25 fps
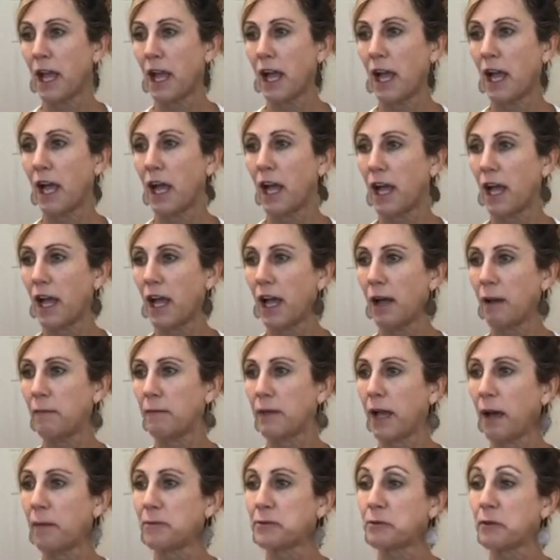um,
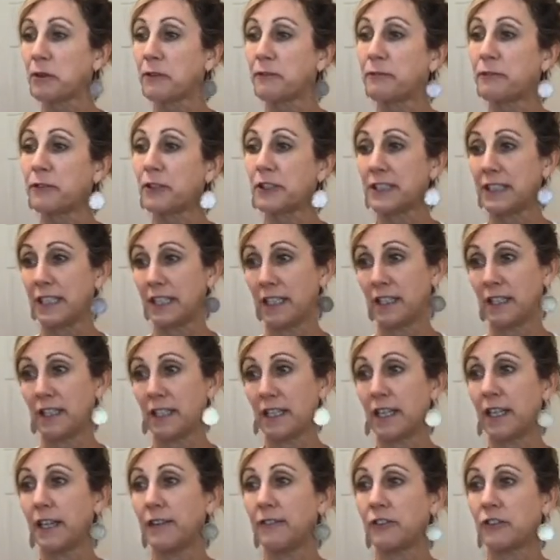helps with
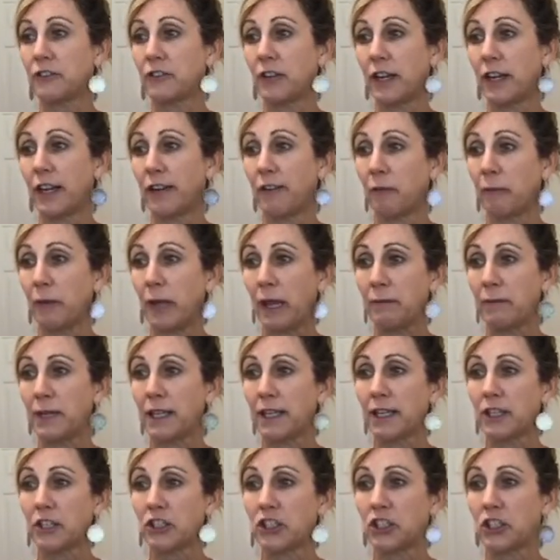fertility if you're trying to have a baby
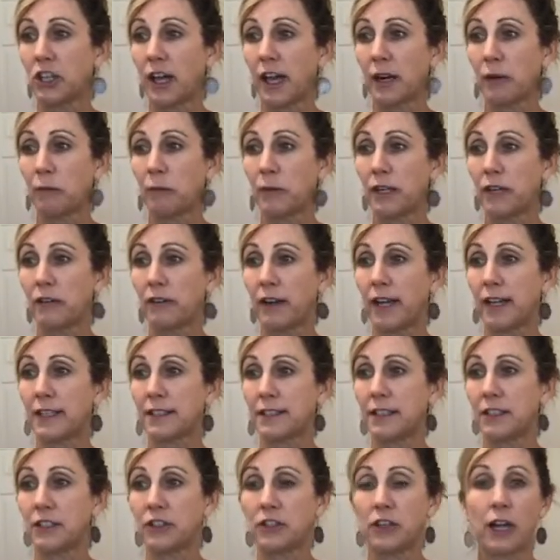get a shot of wheatgrass
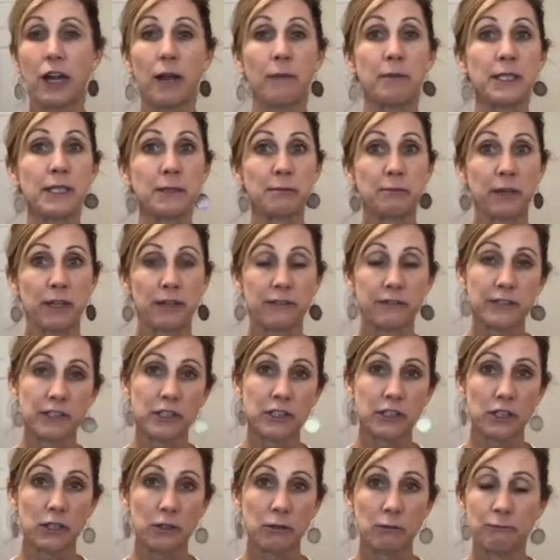in your hubby's
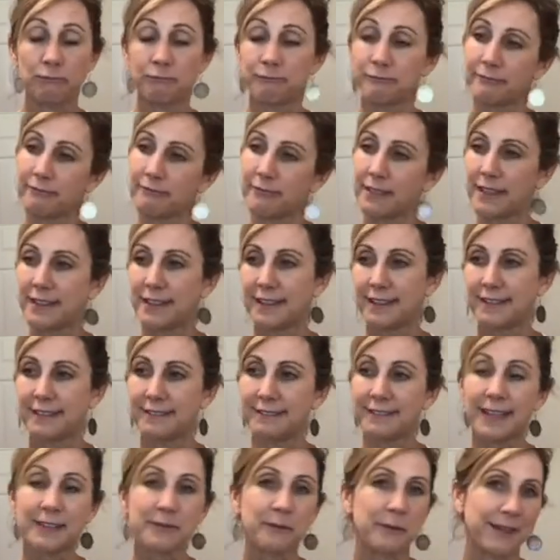breakfast too
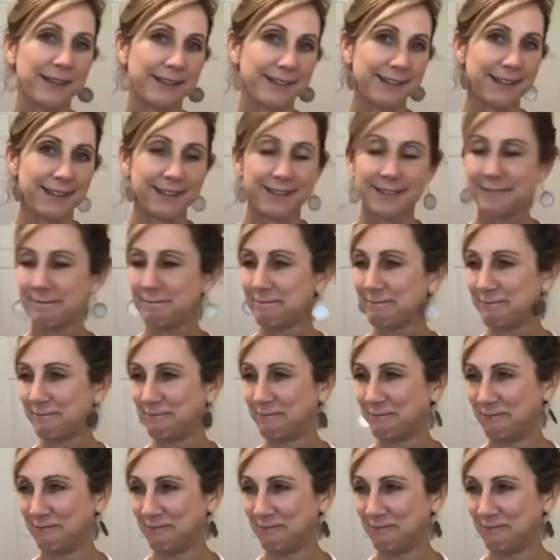that's what it says